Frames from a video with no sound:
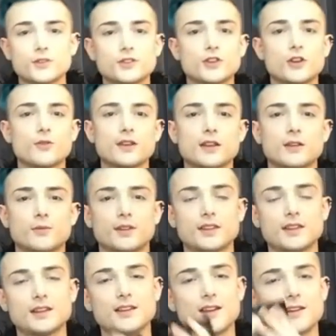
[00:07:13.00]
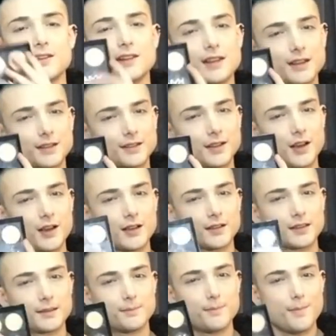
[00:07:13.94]
I'm going to go in with the NYX
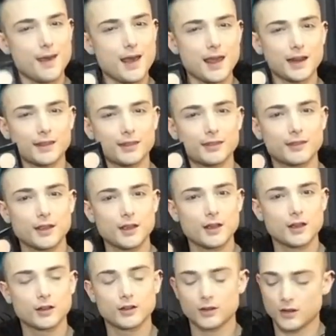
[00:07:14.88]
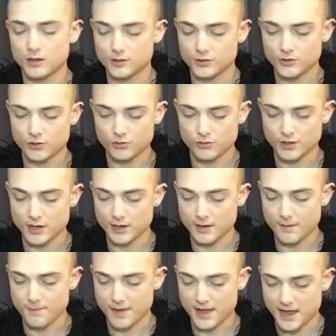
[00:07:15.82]
Cosmetics
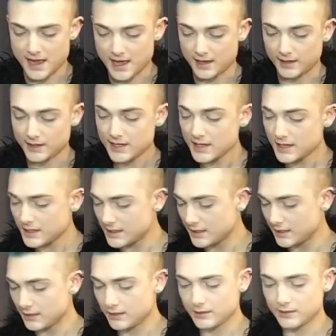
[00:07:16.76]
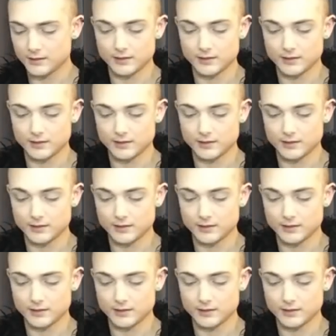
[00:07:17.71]
Contouring Palette.